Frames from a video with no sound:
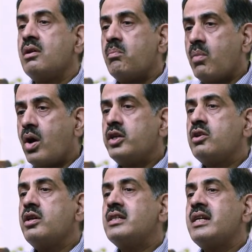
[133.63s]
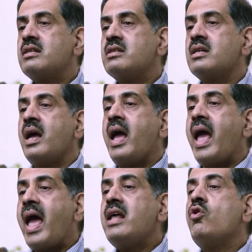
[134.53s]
molecular tests, and